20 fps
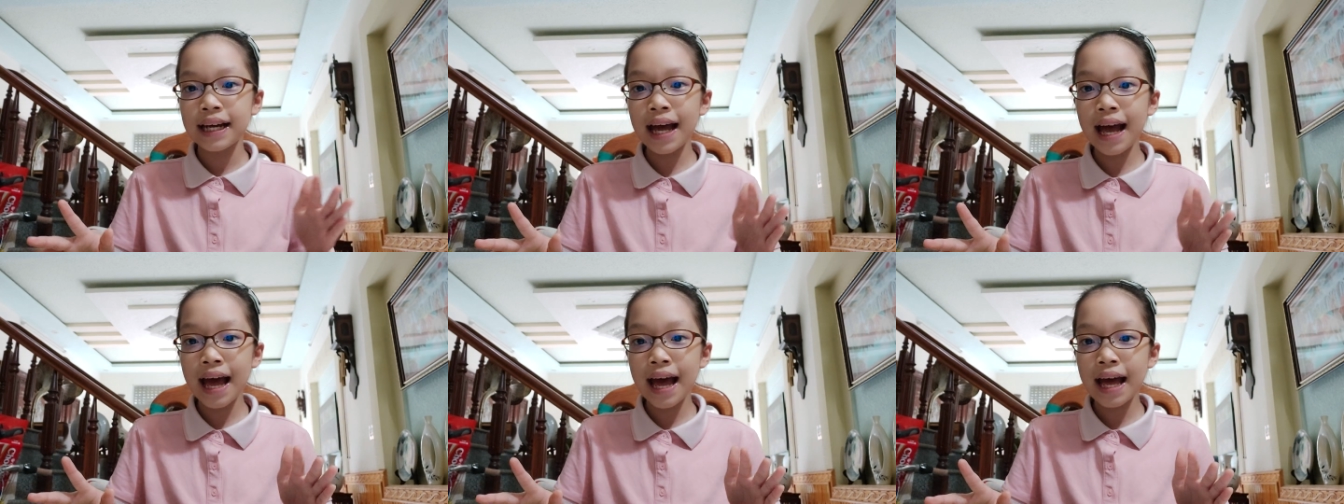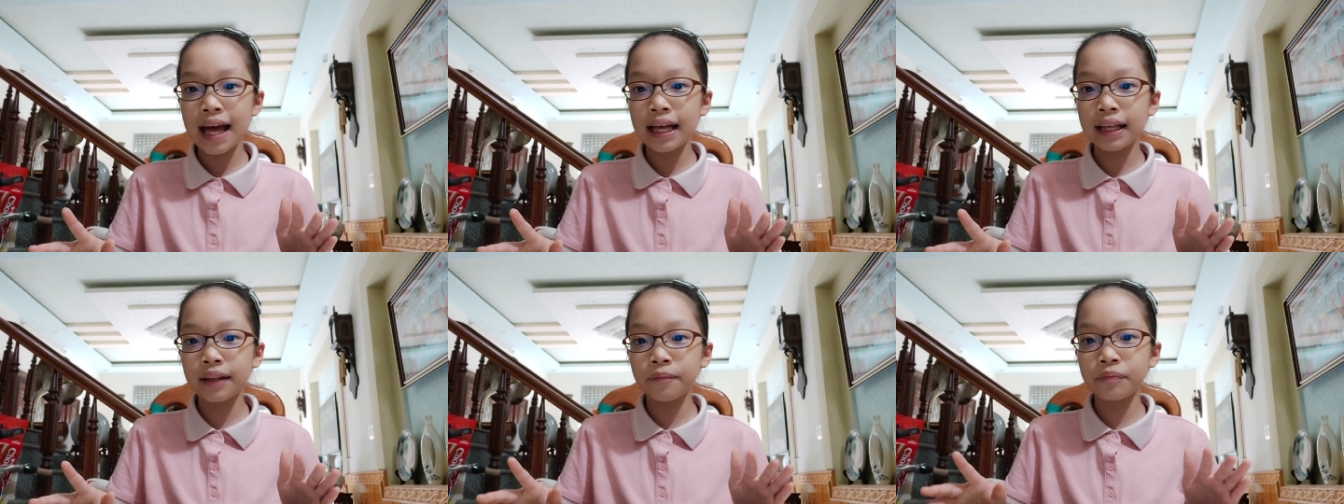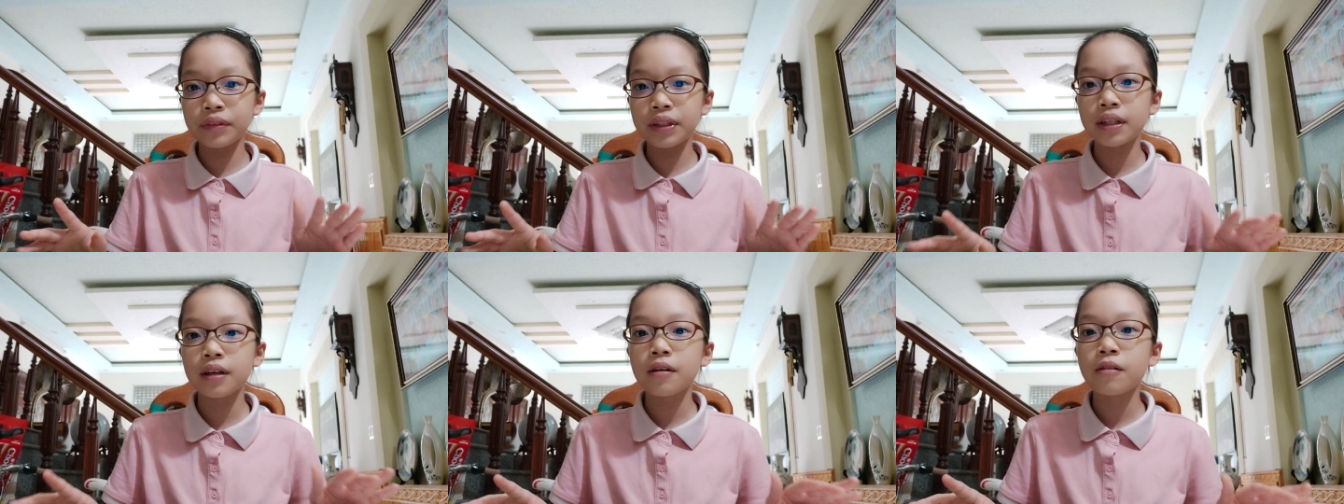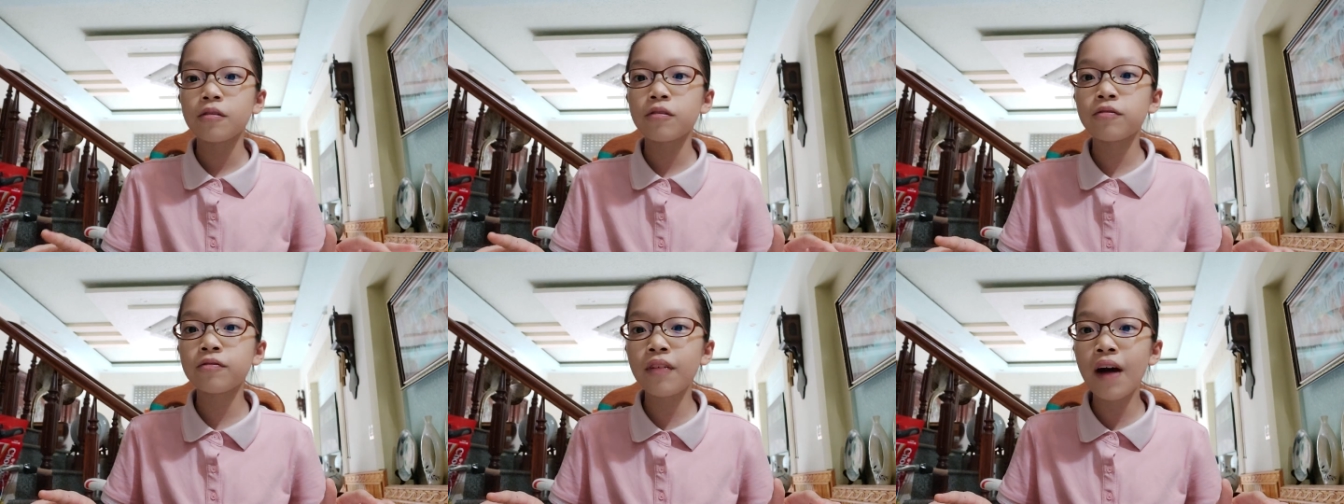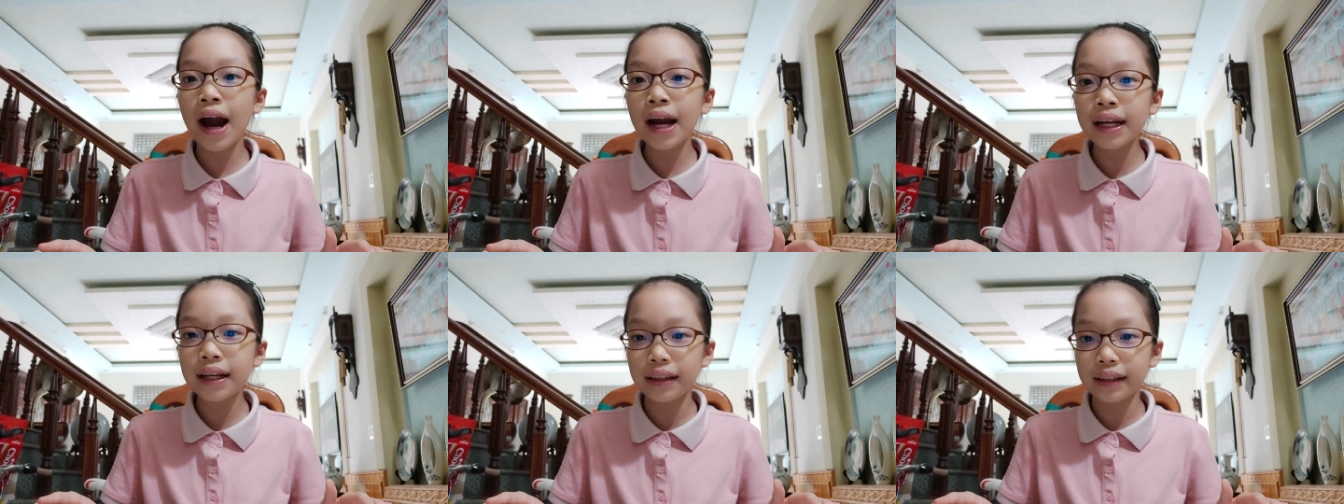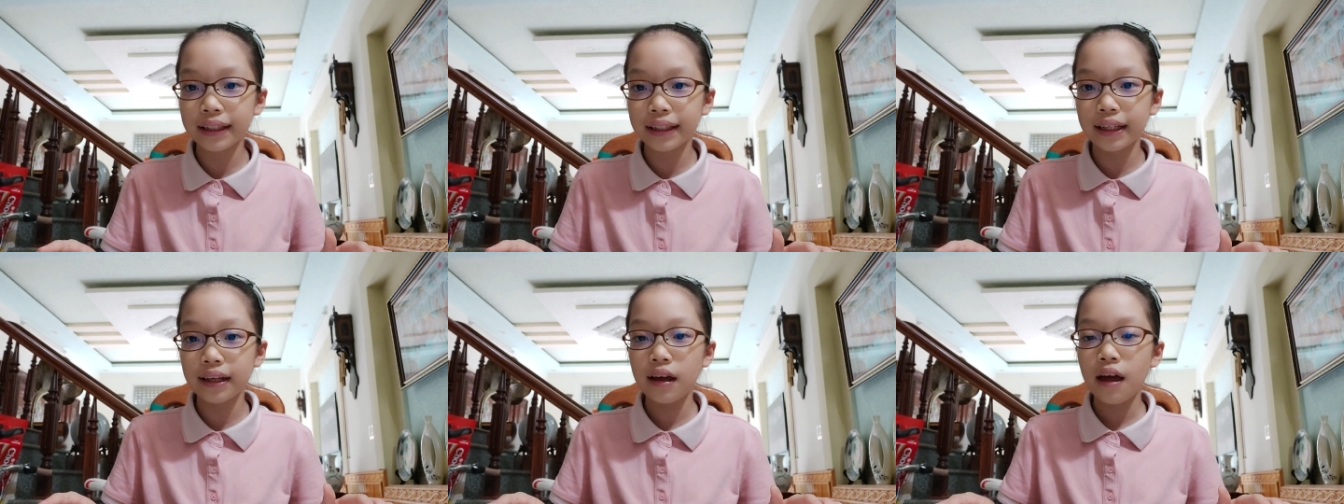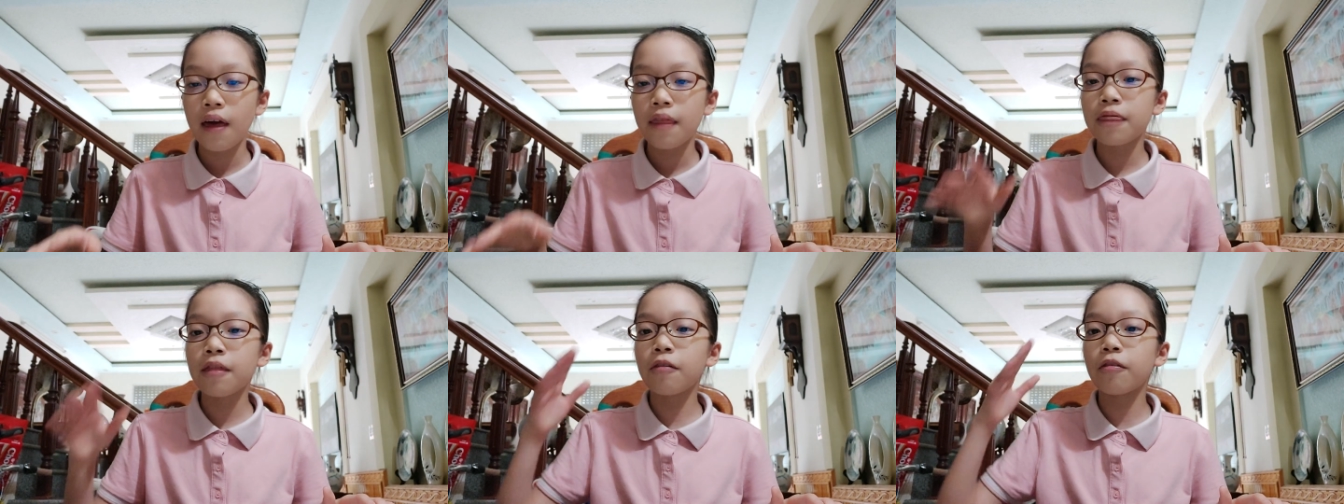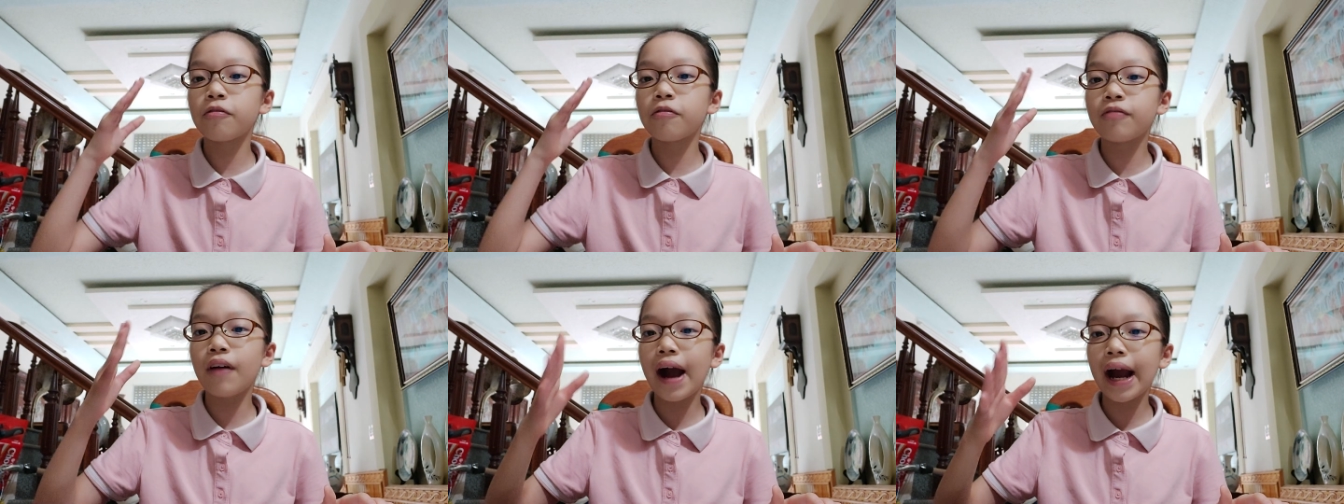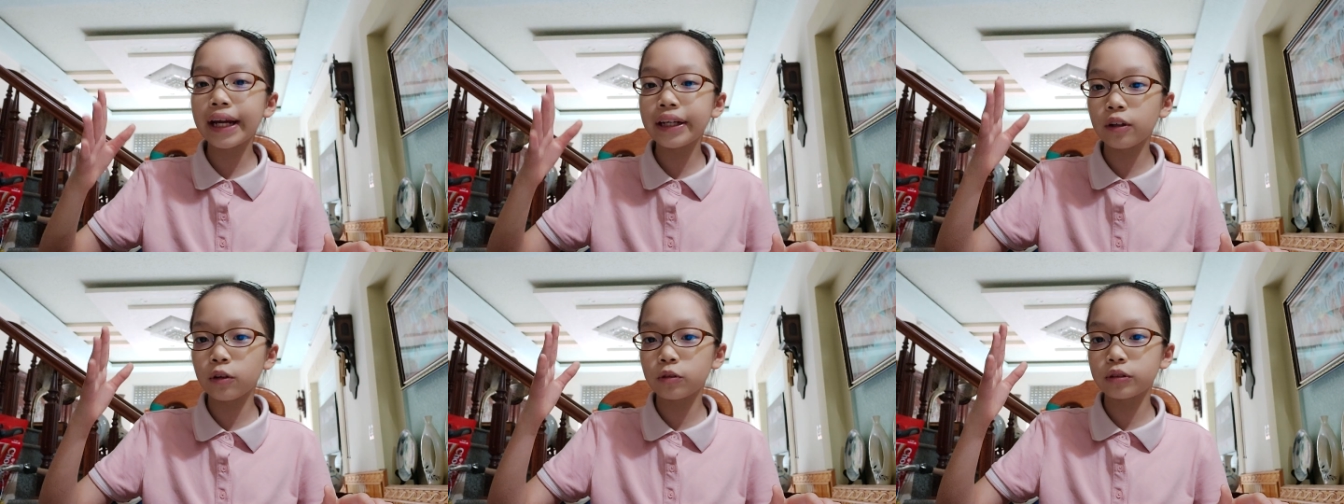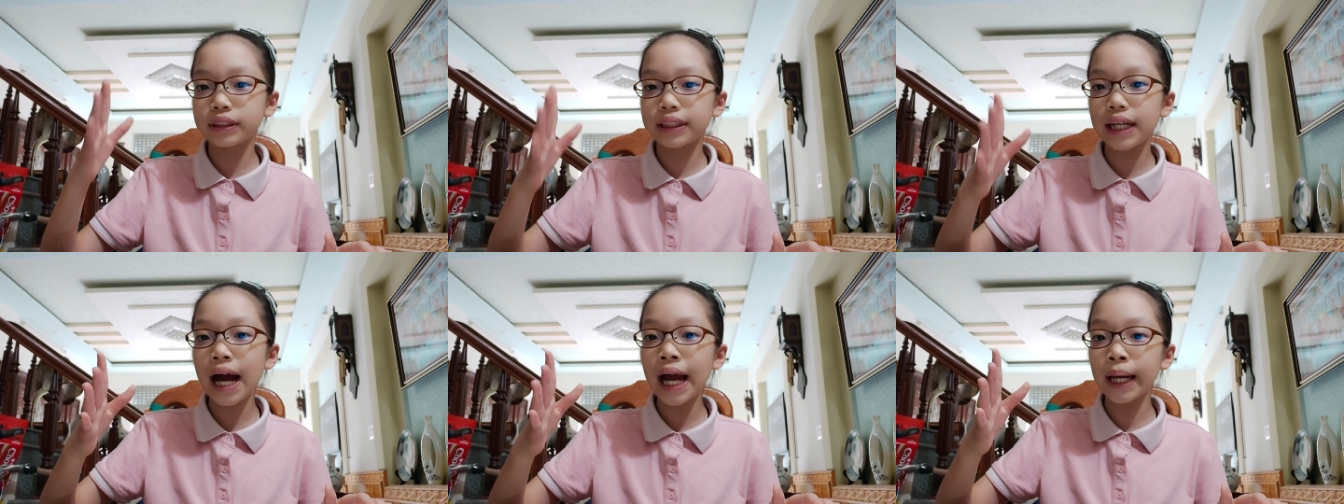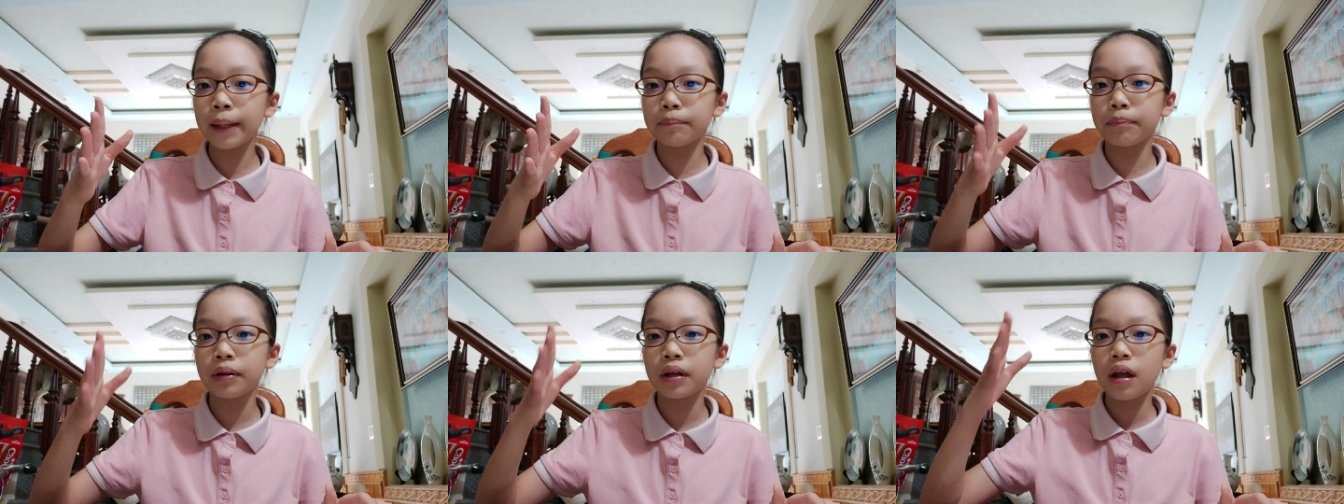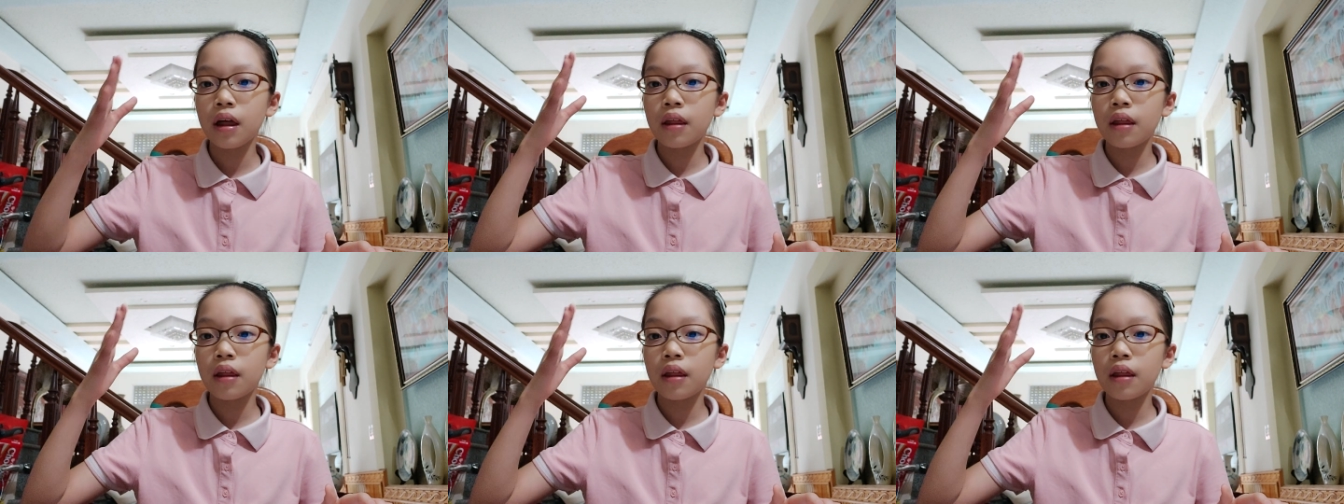And finally, the final type,